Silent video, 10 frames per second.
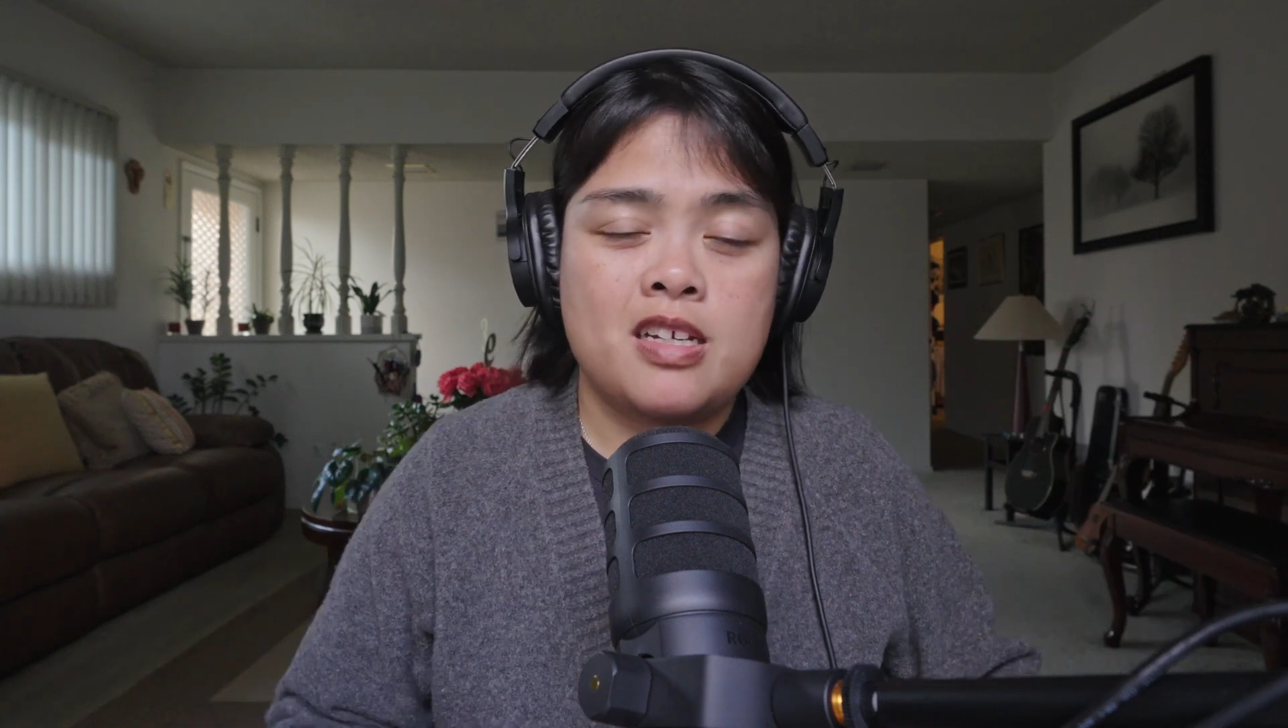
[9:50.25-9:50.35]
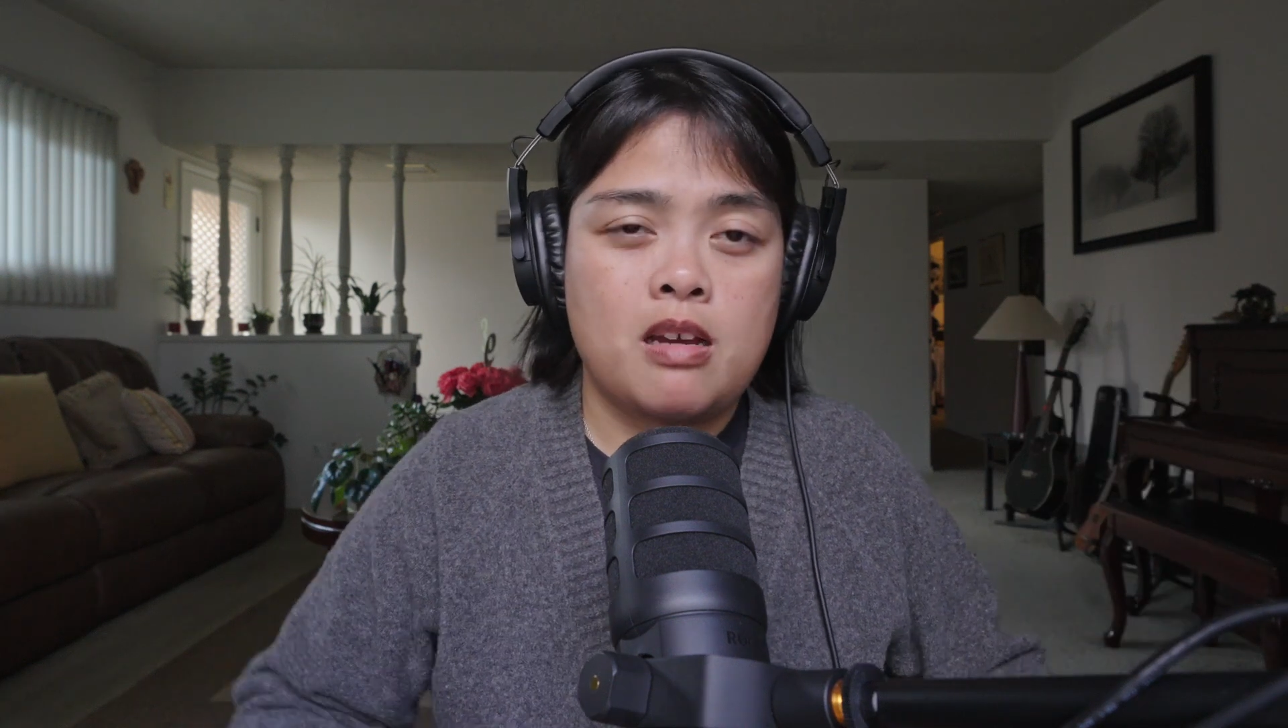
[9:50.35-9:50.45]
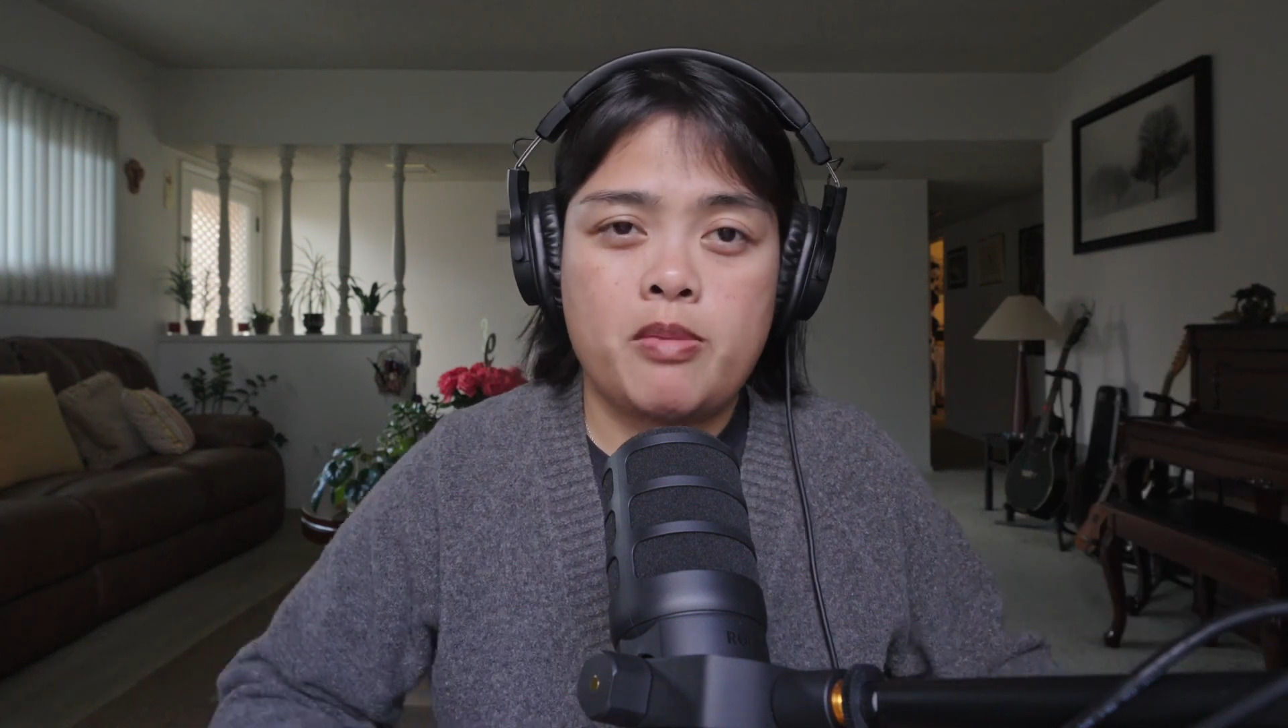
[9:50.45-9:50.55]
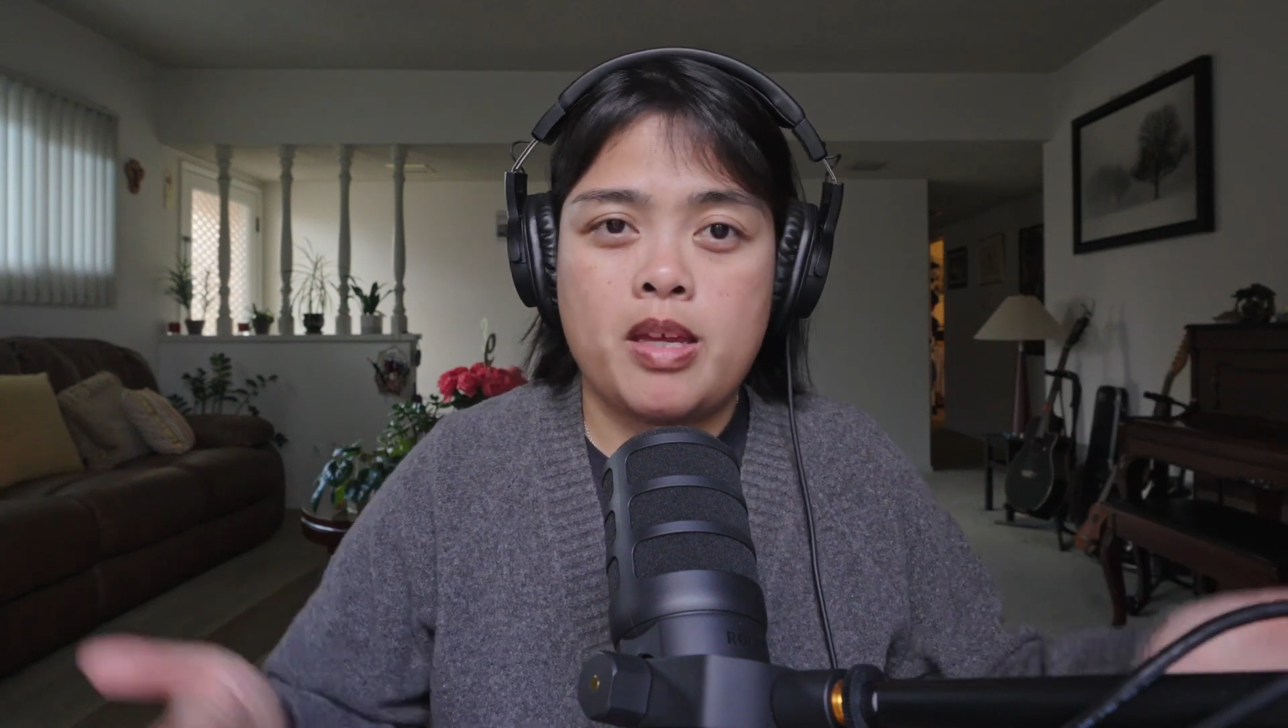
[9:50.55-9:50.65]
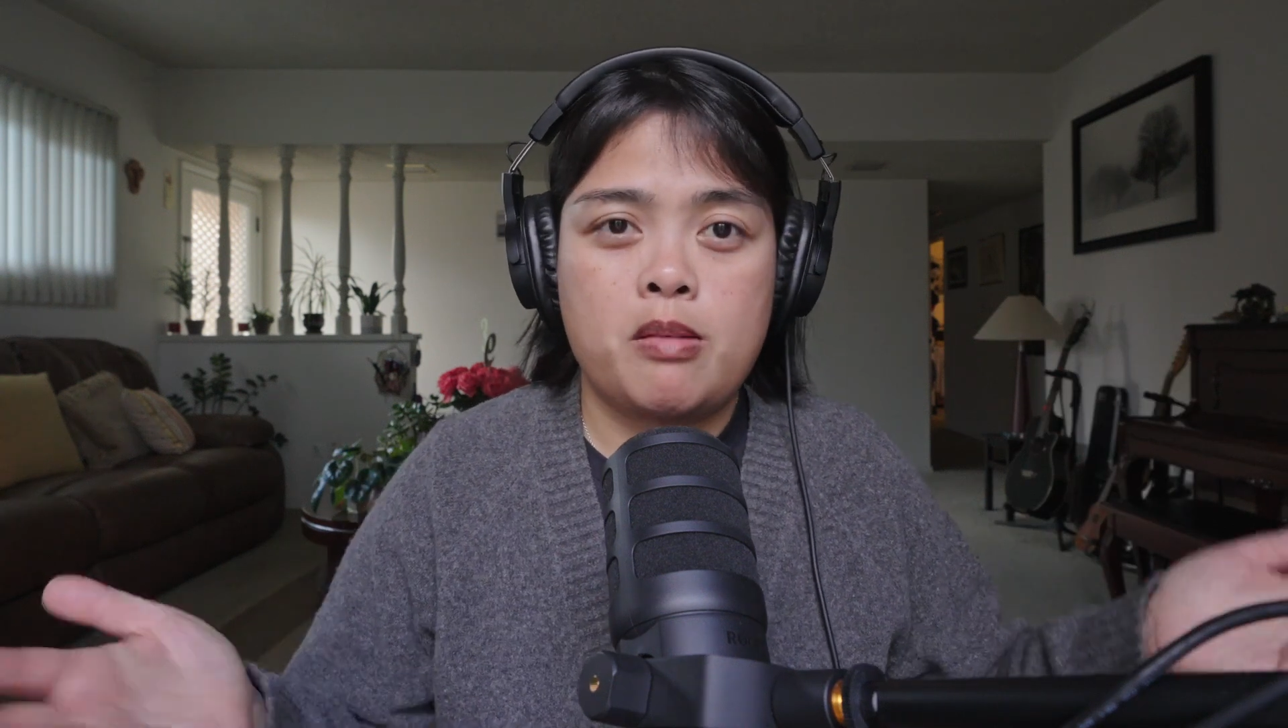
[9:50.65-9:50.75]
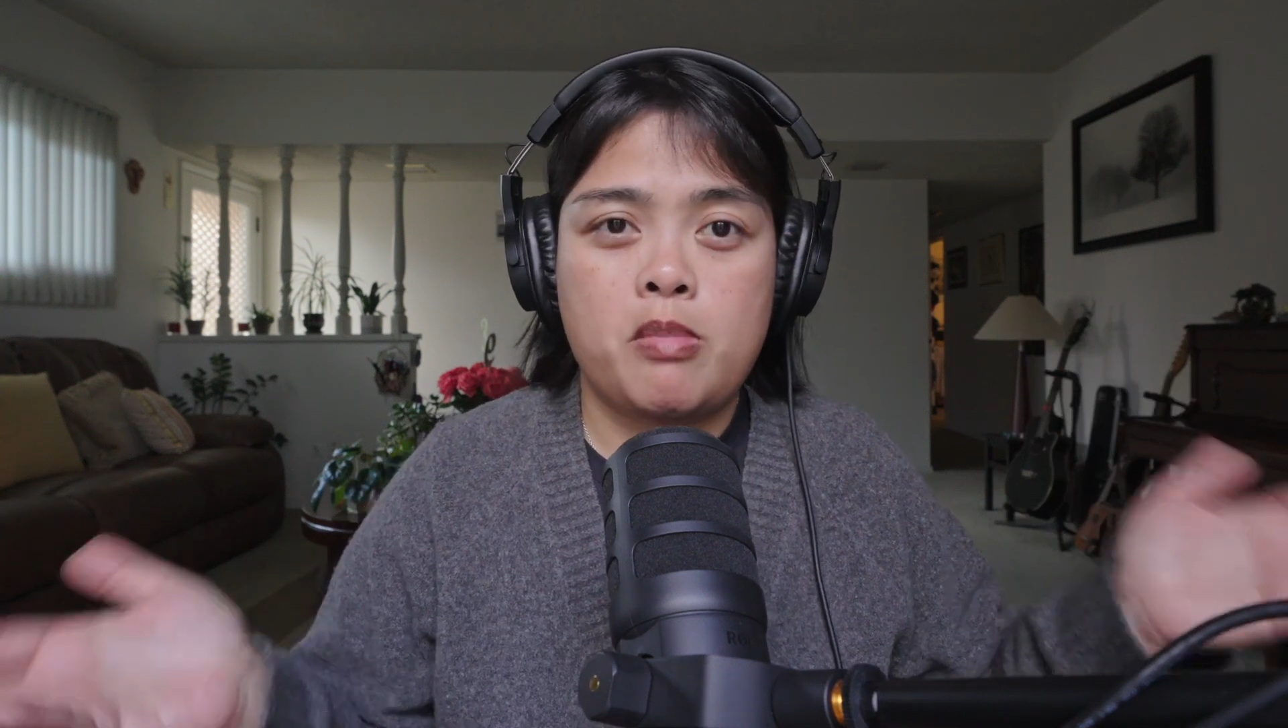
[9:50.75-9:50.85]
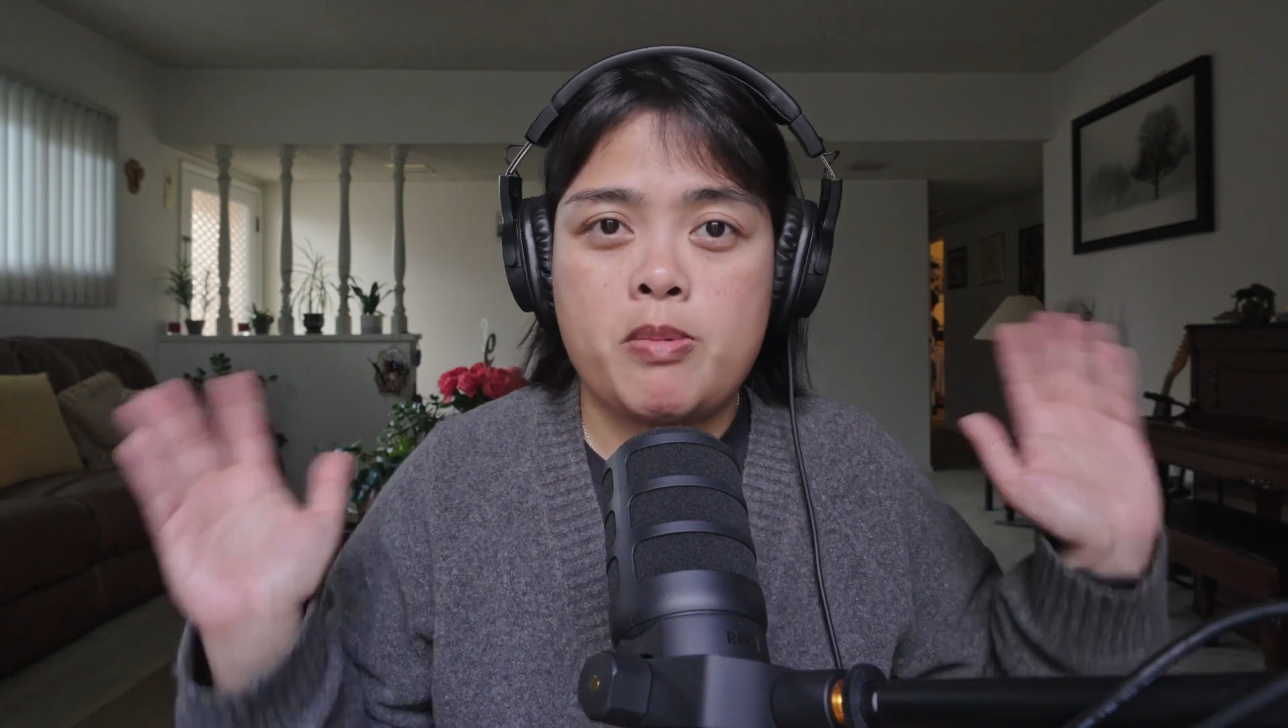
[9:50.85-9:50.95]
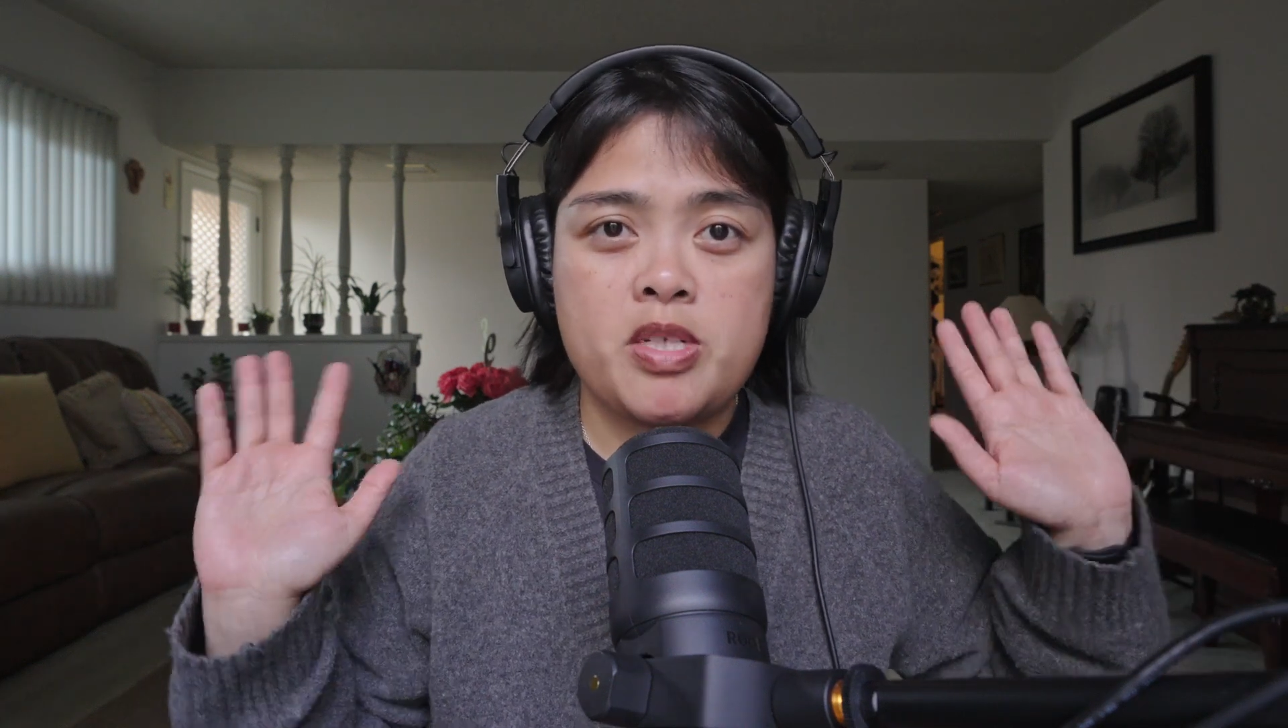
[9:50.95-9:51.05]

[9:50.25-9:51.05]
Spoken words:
I mean, Mama